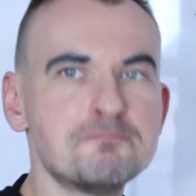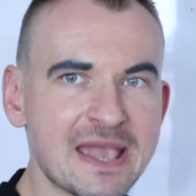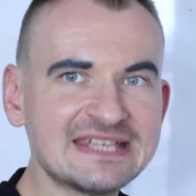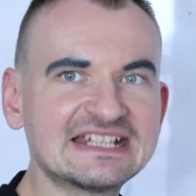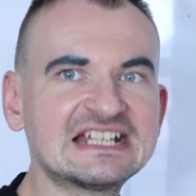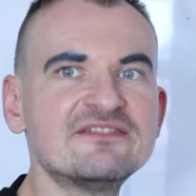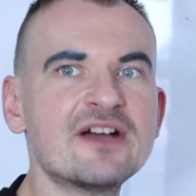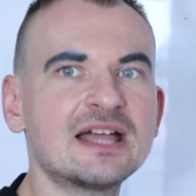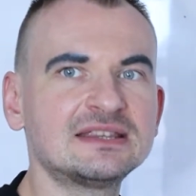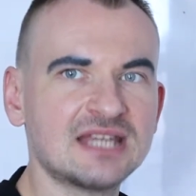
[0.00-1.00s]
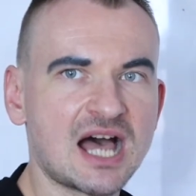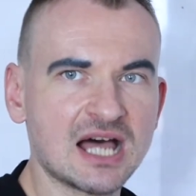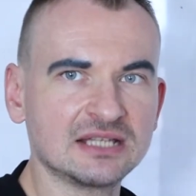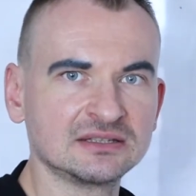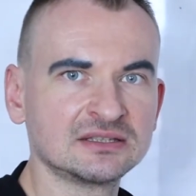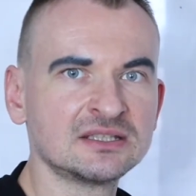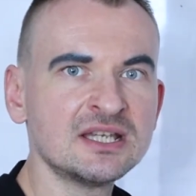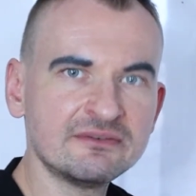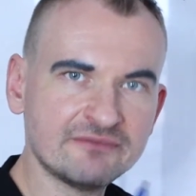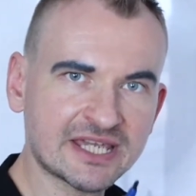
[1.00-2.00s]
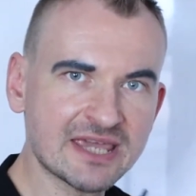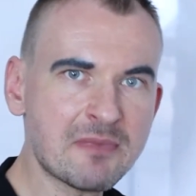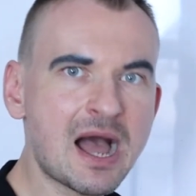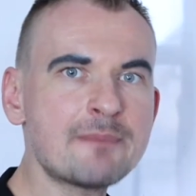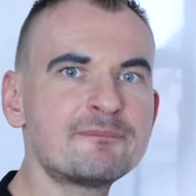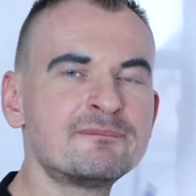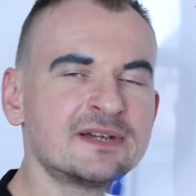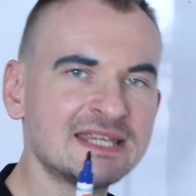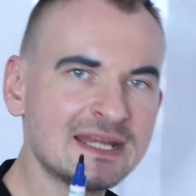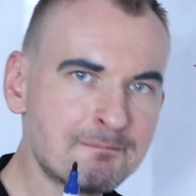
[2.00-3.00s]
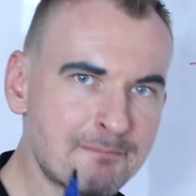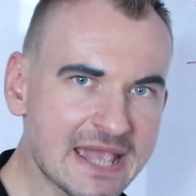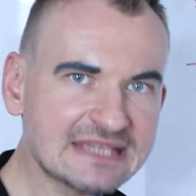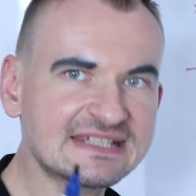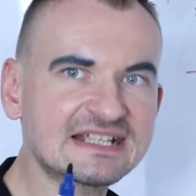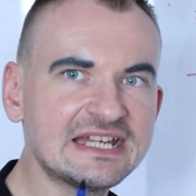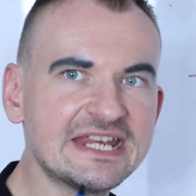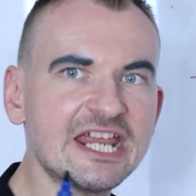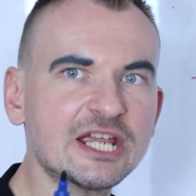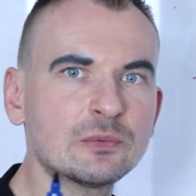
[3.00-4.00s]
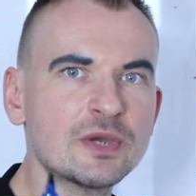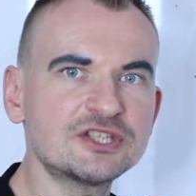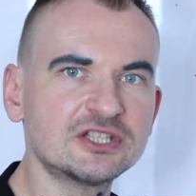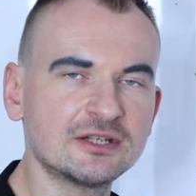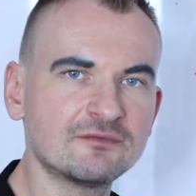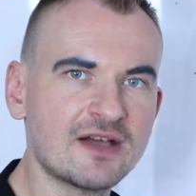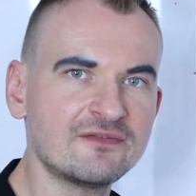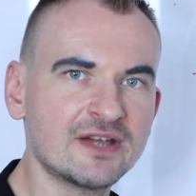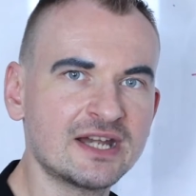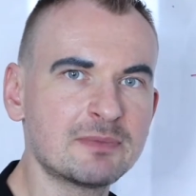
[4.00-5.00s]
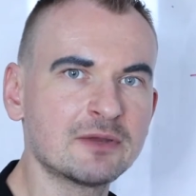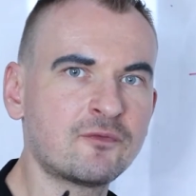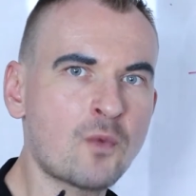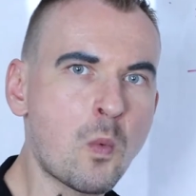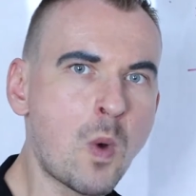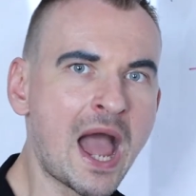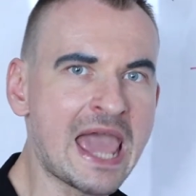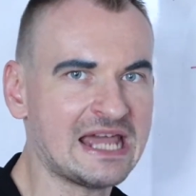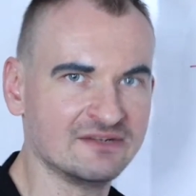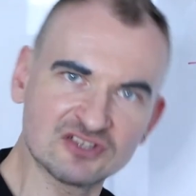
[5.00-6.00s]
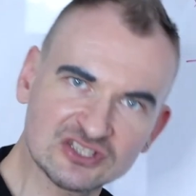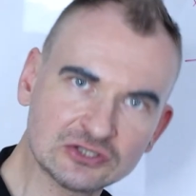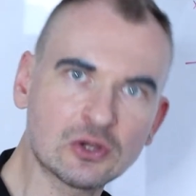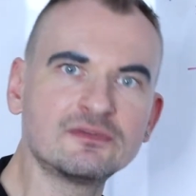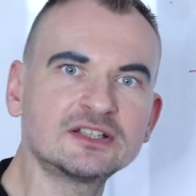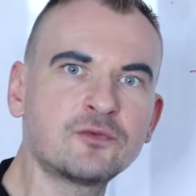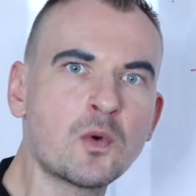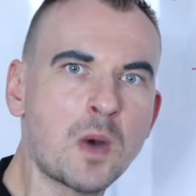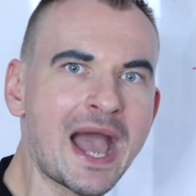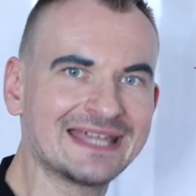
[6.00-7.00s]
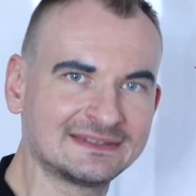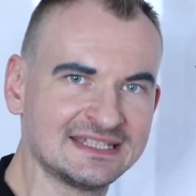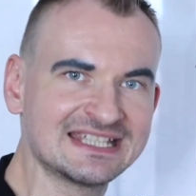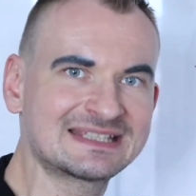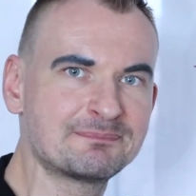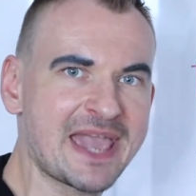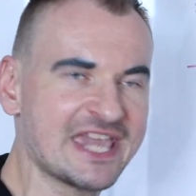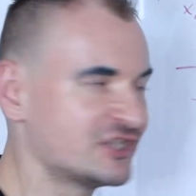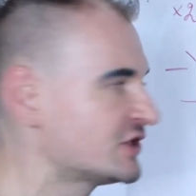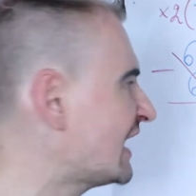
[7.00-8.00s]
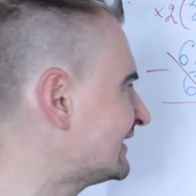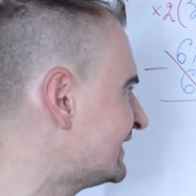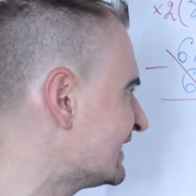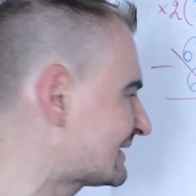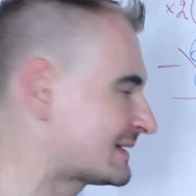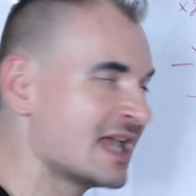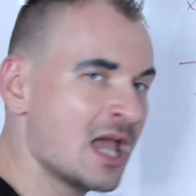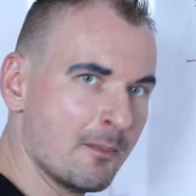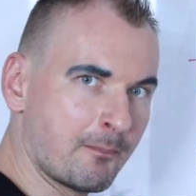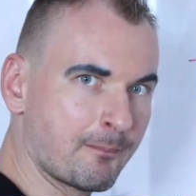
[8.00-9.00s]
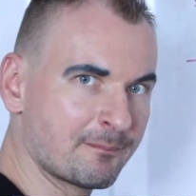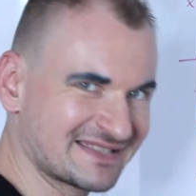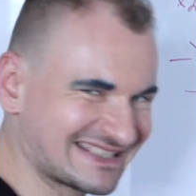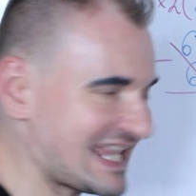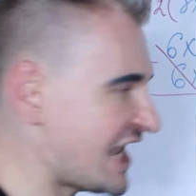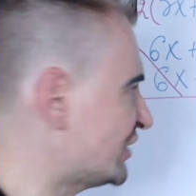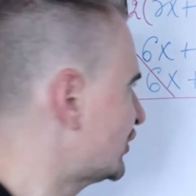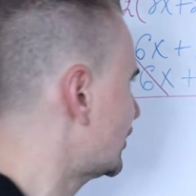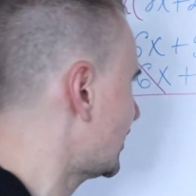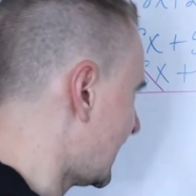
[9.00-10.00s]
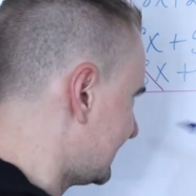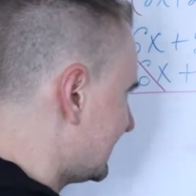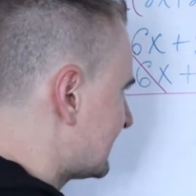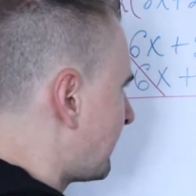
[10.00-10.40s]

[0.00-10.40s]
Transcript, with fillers: Basically, we are done. We came up with a basic linear equation and one variable for y, and we solve it for y at this page, at this stage, at this